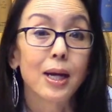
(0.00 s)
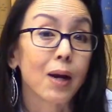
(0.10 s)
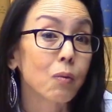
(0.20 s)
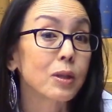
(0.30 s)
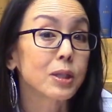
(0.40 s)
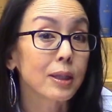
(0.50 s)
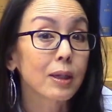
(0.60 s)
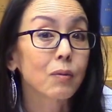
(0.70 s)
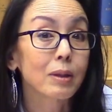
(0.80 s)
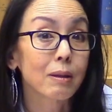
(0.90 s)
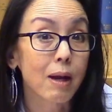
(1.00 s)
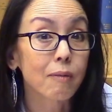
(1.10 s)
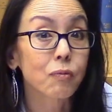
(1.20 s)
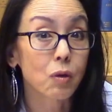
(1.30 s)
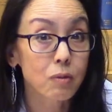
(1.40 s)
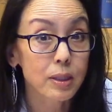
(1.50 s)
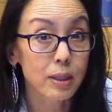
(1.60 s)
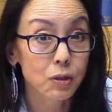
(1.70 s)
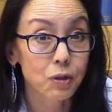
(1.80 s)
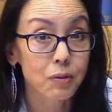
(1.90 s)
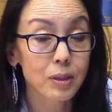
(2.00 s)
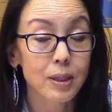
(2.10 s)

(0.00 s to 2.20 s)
and we're dealing with a lot of those issues.